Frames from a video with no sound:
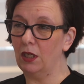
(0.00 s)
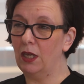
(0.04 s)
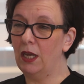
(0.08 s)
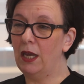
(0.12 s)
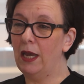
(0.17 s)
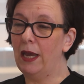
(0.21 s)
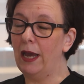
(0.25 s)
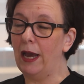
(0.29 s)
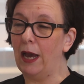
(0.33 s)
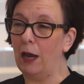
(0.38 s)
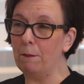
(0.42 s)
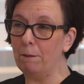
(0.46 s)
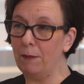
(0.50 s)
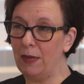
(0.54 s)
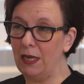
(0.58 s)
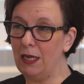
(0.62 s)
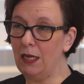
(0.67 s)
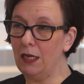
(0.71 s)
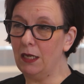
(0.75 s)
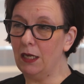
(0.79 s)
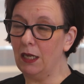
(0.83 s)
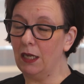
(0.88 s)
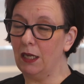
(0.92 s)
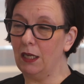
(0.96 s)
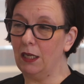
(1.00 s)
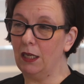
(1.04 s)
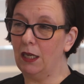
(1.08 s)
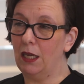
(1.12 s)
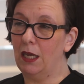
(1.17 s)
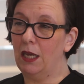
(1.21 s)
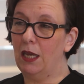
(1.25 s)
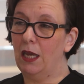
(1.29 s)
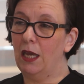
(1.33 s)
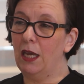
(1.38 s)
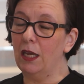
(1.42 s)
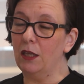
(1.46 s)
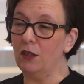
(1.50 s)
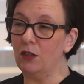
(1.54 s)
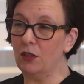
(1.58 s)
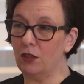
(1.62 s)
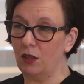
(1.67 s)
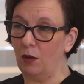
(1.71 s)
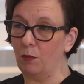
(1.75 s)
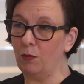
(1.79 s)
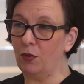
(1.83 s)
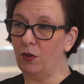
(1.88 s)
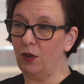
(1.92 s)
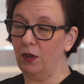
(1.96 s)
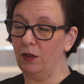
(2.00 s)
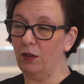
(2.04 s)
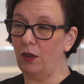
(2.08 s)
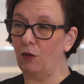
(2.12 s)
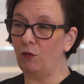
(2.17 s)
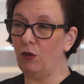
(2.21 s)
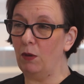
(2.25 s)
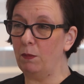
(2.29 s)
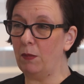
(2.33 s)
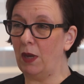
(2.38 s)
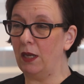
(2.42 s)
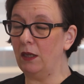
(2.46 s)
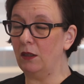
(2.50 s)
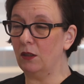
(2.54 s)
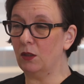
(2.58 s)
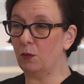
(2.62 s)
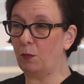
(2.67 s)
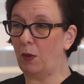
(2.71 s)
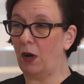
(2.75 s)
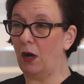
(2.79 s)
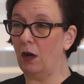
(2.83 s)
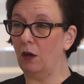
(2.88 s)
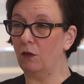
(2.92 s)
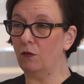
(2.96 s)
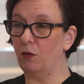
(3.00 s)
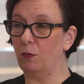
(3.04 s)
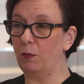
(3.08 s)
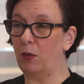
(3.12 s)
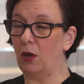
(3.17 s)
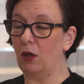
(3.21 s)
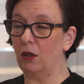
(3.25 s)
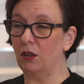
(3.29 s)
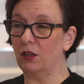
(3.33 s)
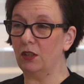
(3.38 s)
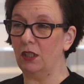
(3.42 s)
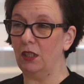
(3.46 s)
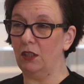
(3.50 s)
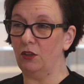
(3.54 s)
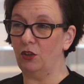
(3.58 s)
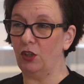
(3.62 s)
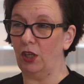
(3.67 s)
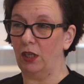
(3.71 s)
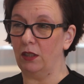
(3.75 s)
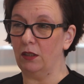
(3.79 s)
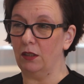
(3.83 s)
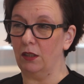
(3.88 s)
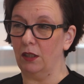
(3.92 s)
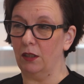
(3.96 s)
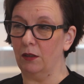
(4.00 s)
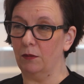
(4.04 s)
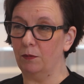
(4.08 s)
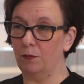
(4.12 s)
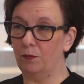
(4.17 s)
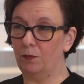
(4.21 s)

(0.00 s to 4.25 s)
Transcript: and meaning, is something that remains part of a policy agenda.